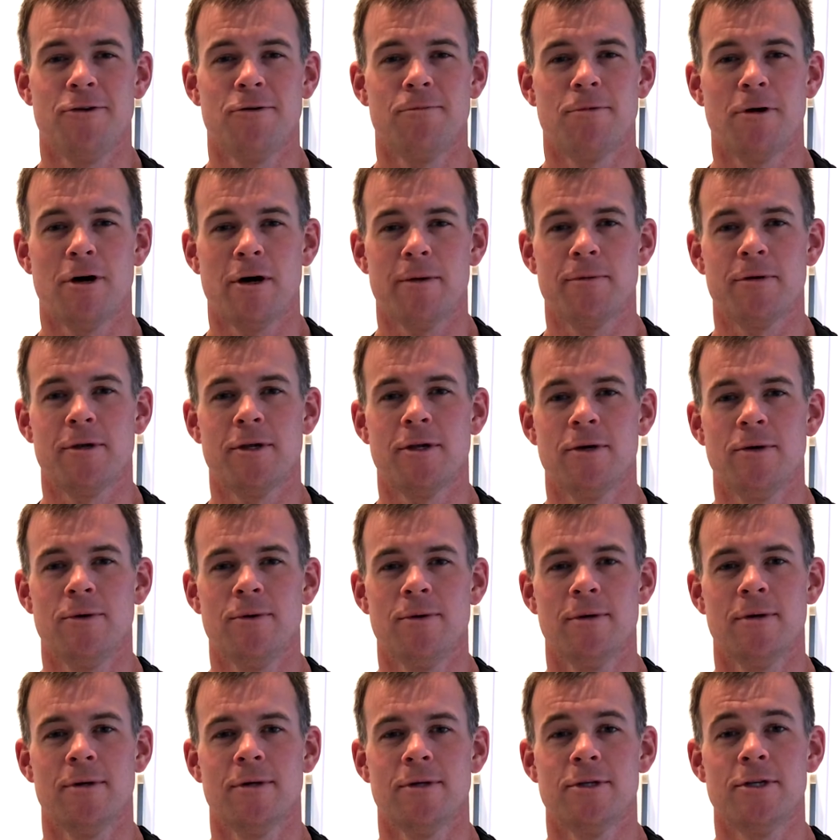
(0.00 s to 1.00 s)
Barbecue.
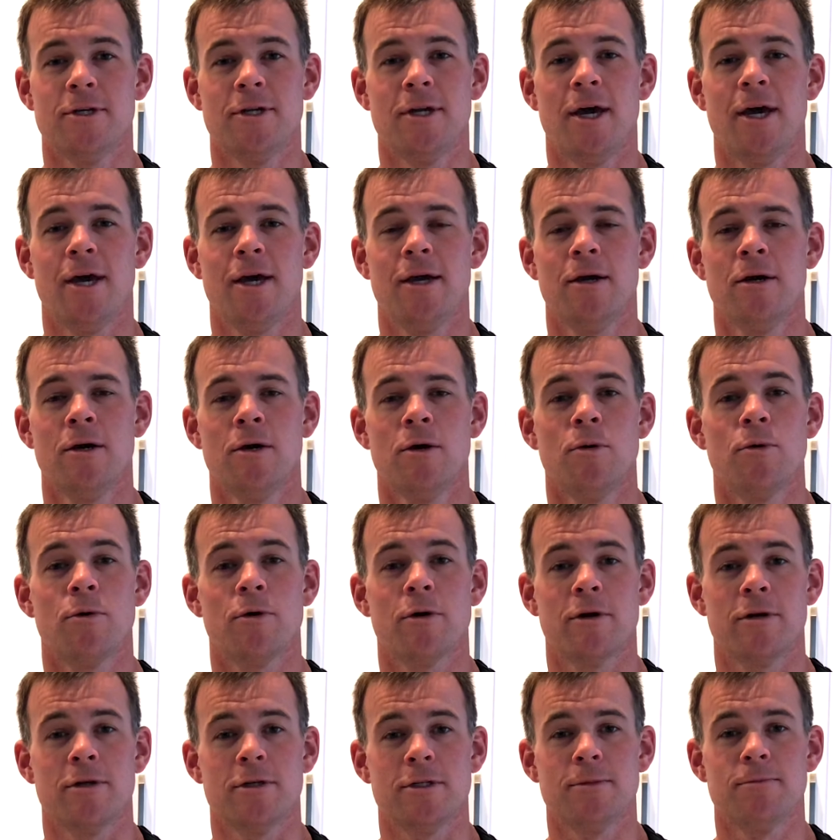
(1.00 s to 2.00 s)
Today we're
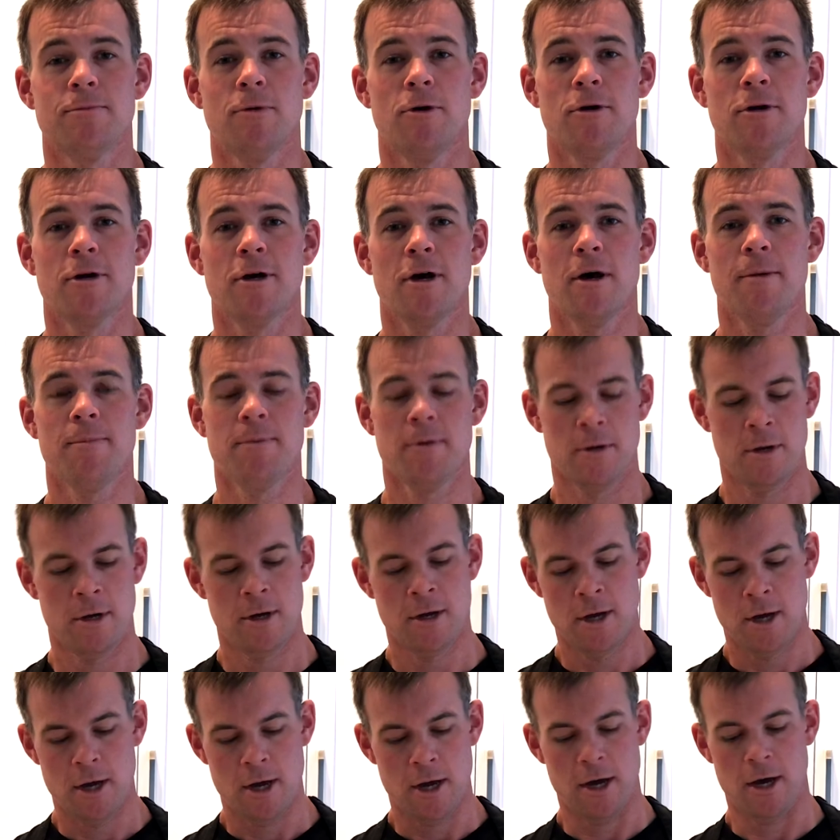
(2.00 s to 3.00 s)
going to smoke up
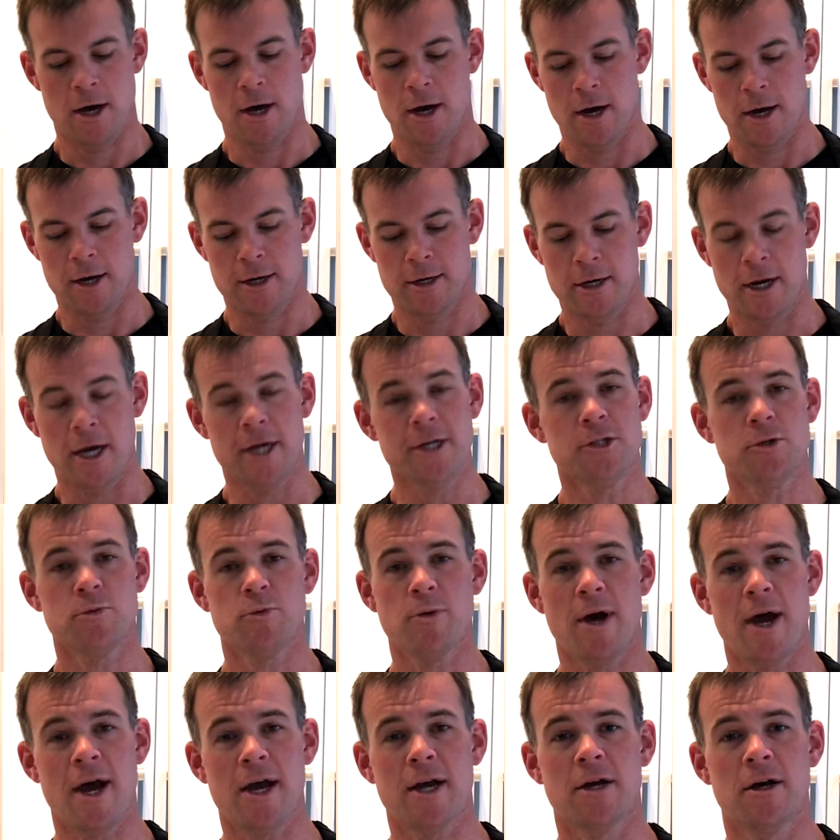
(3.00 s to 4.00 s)
a nice
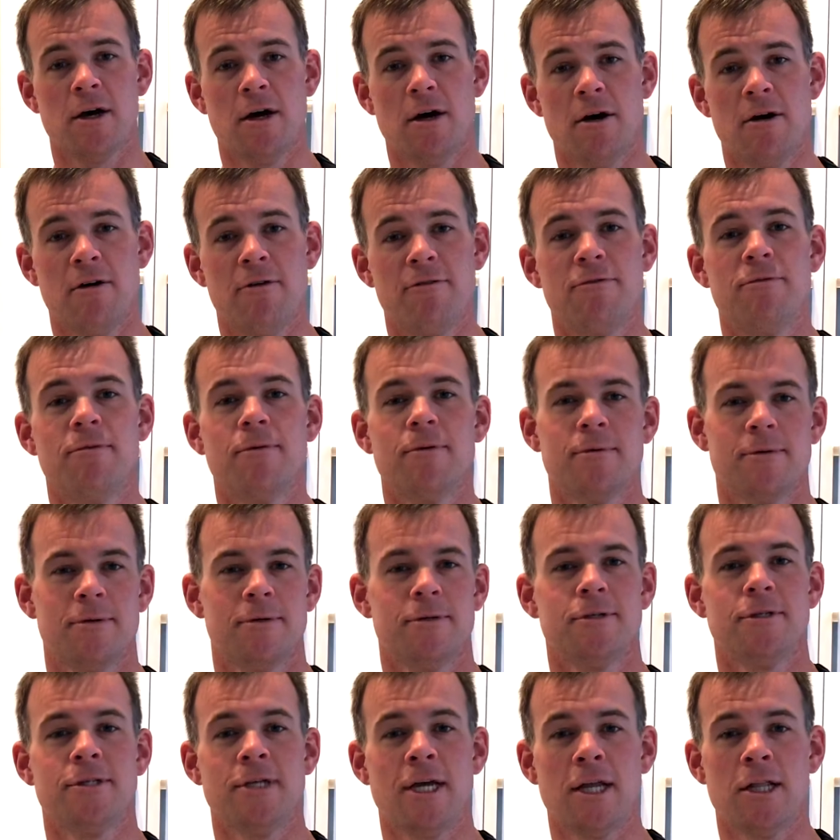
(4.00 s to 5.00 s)
rack of
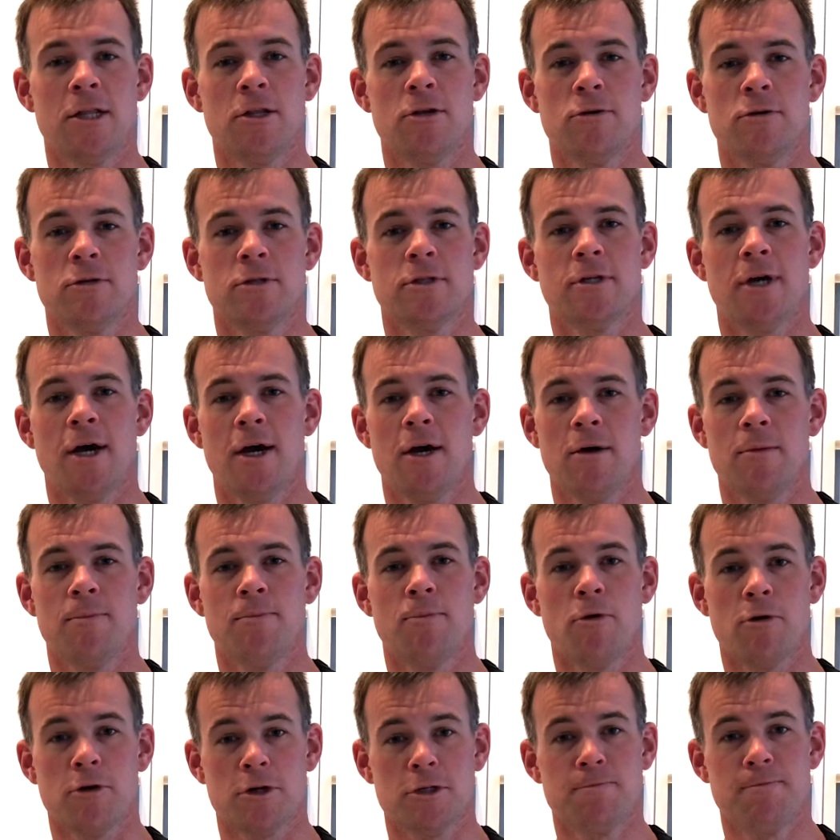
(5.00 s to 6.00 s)
St. Louis style
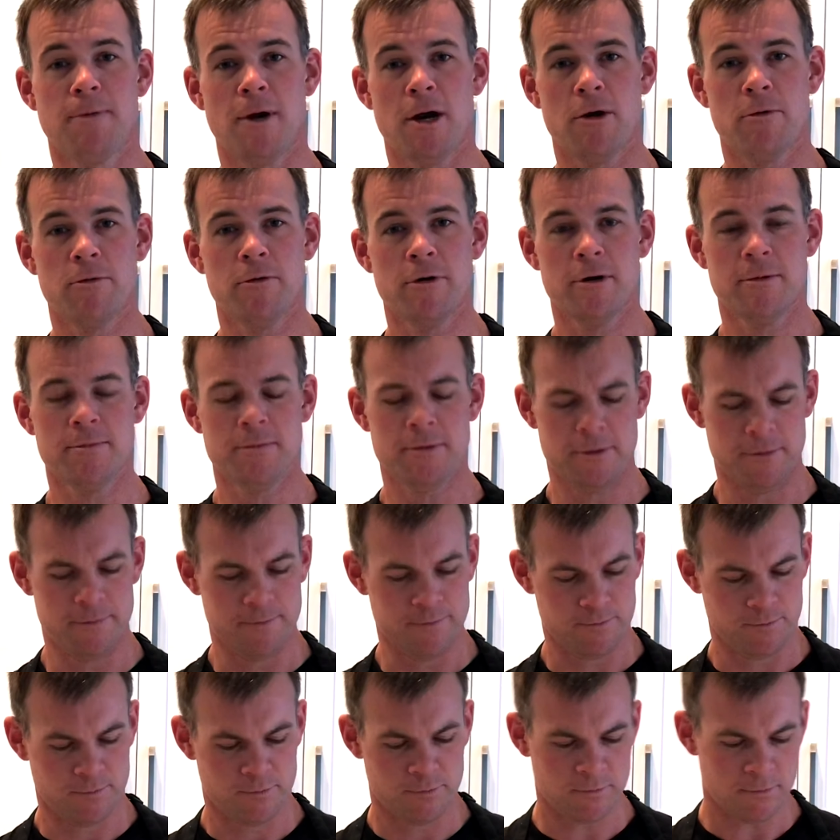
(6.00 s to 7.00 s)
pork spare ribs.
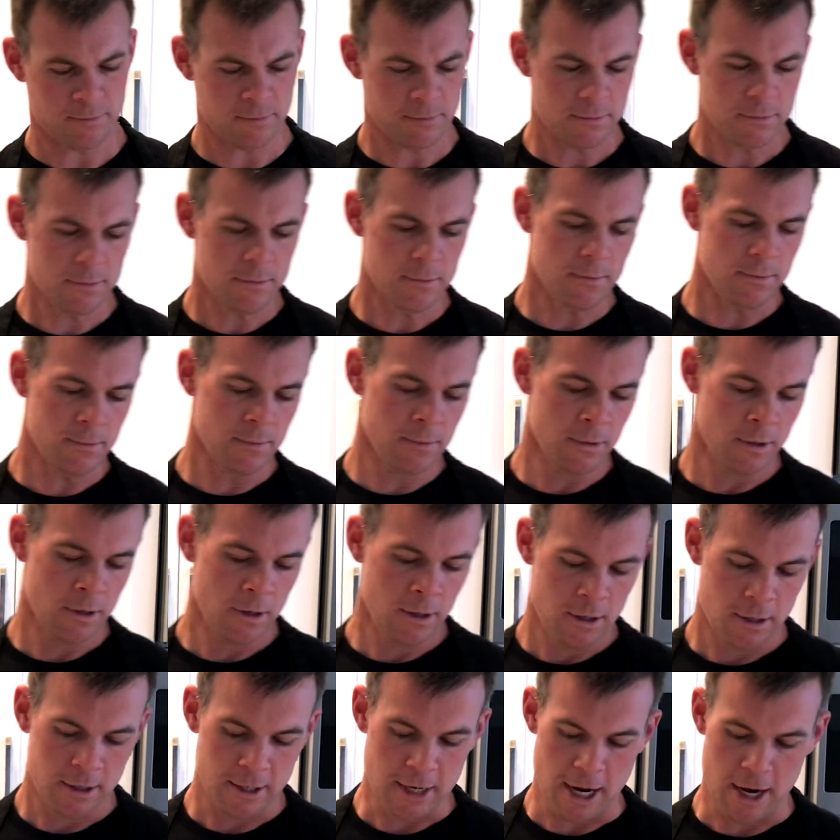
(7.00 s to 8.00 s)

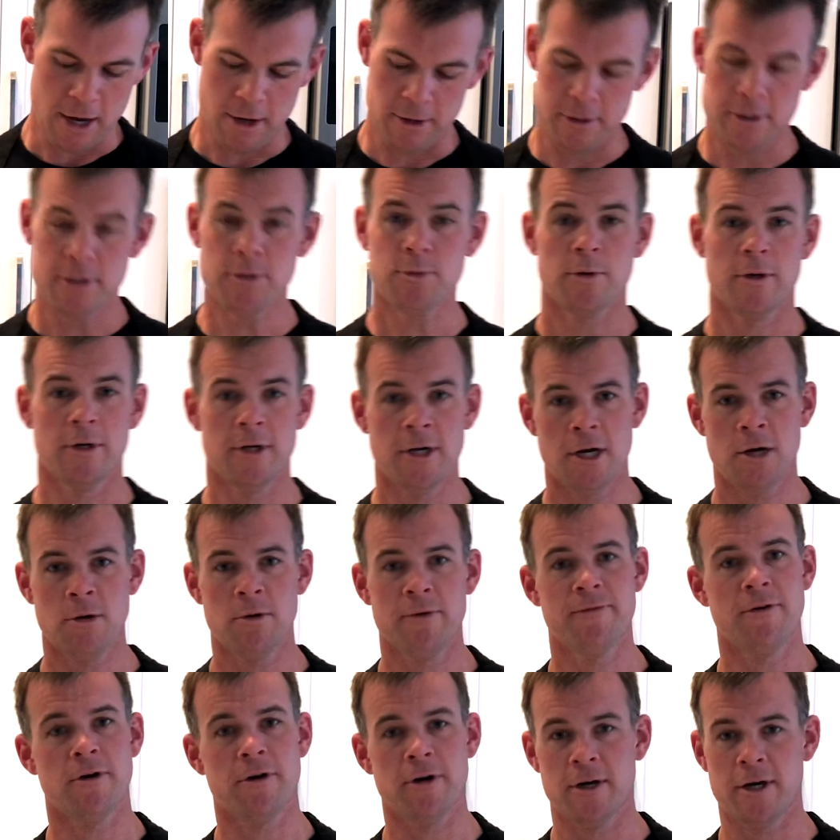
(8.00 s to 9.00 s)
Now this one here we've
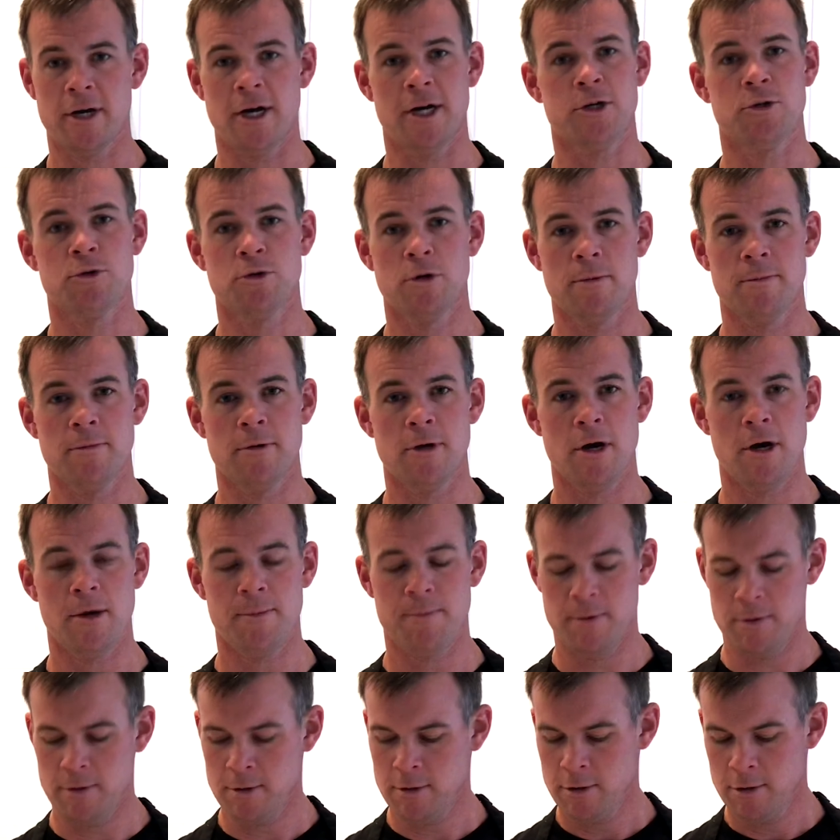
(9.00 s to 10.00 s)
already got trimmed
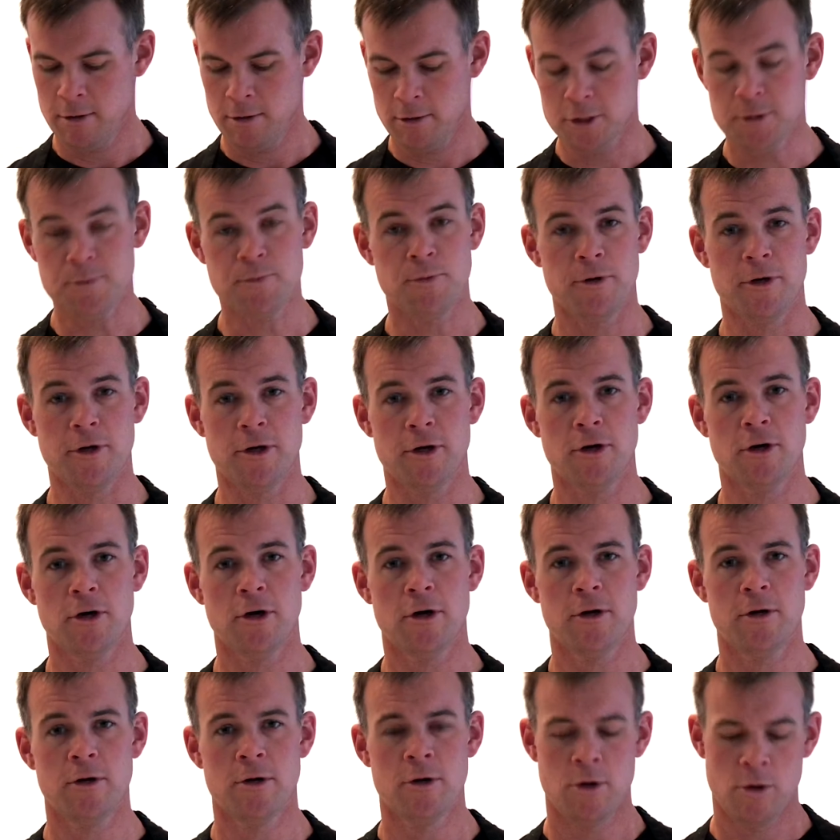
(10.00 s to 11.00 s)
up, looks pretty
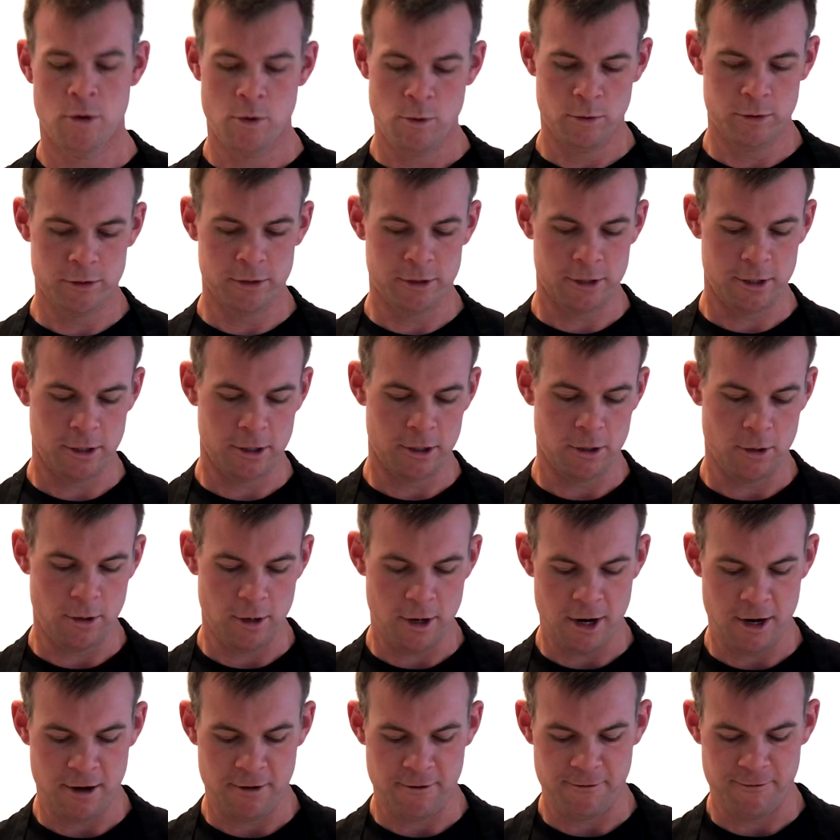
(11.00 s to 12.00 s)
good. We're just going to go
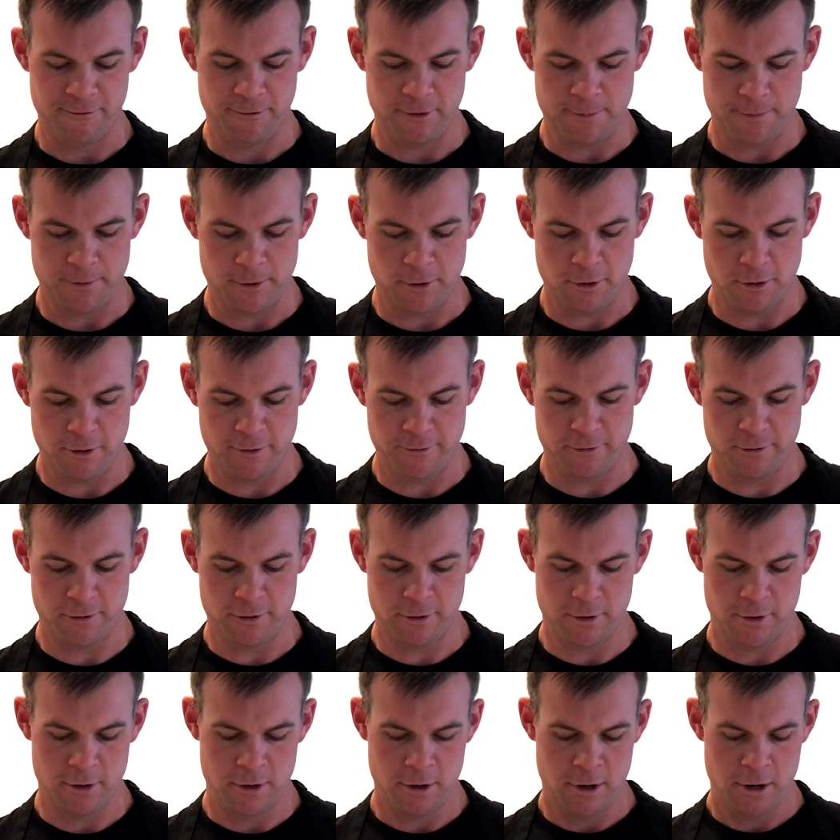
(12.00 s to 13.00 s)
ahead and flip it over
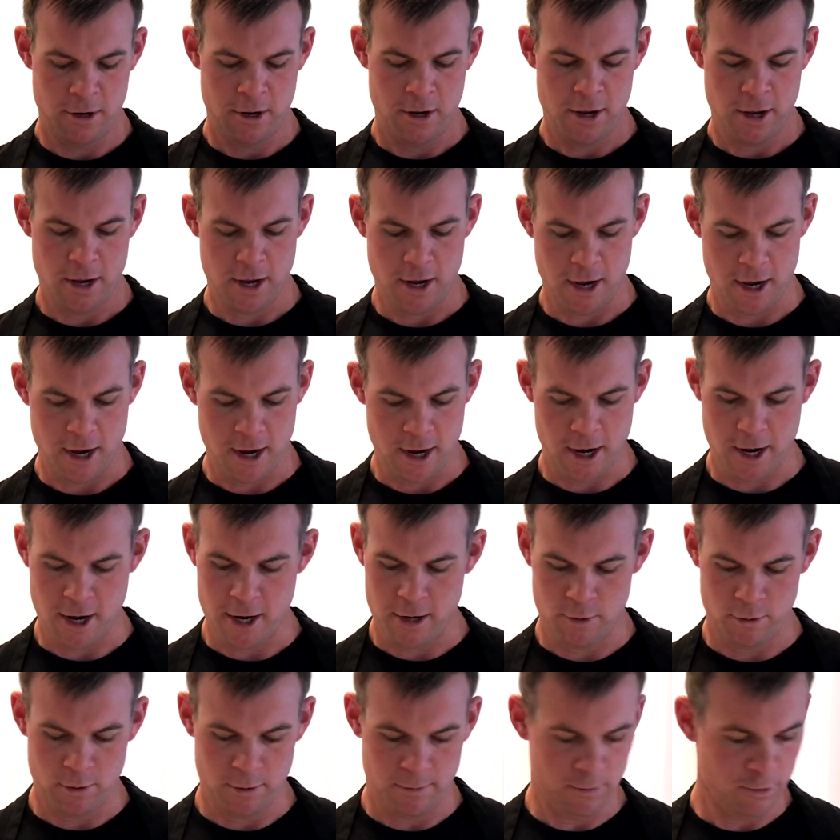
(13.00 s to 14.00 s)
and
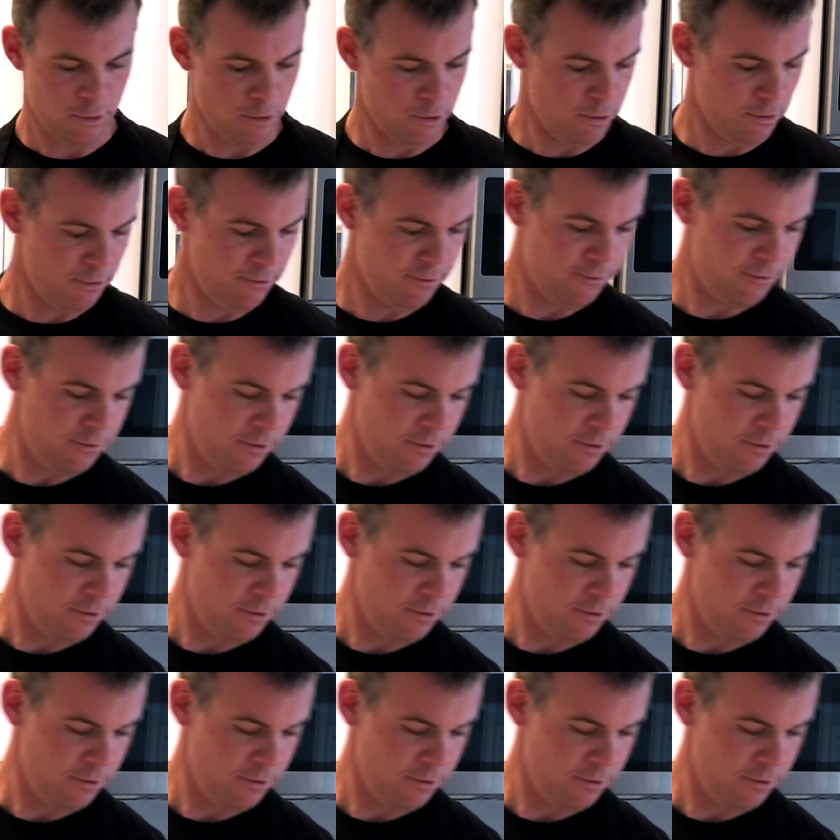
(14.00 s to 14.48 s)
remove